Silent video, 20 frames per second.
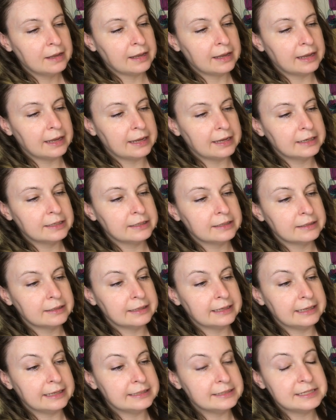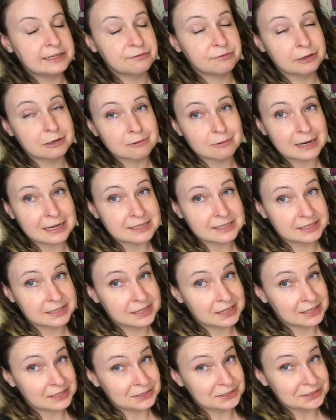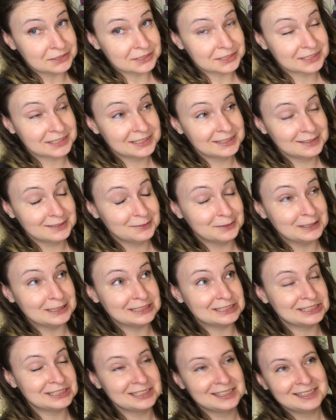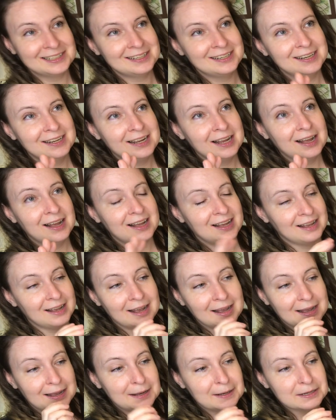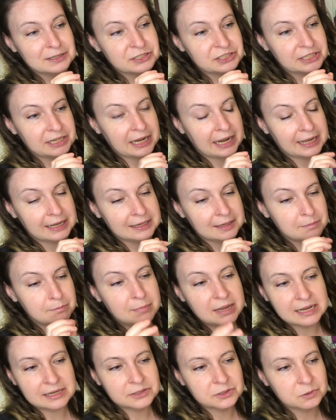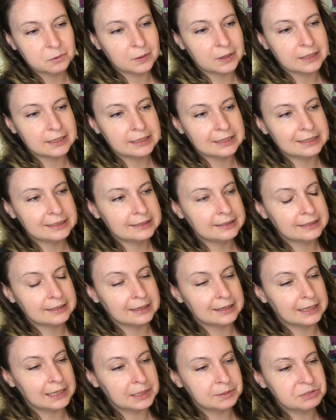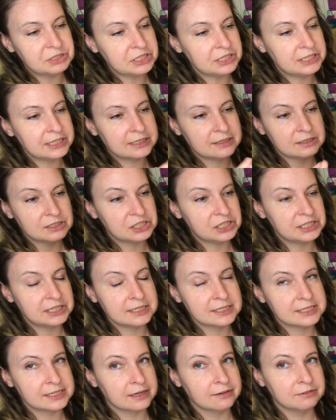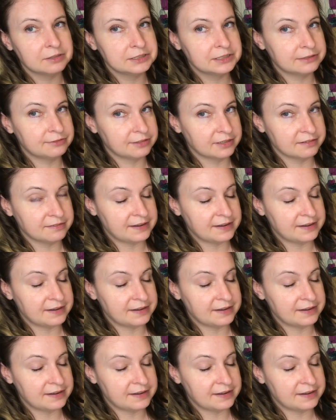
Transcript: and in different resin colors, which uh, she had a mint one. Um, she did a, she did several different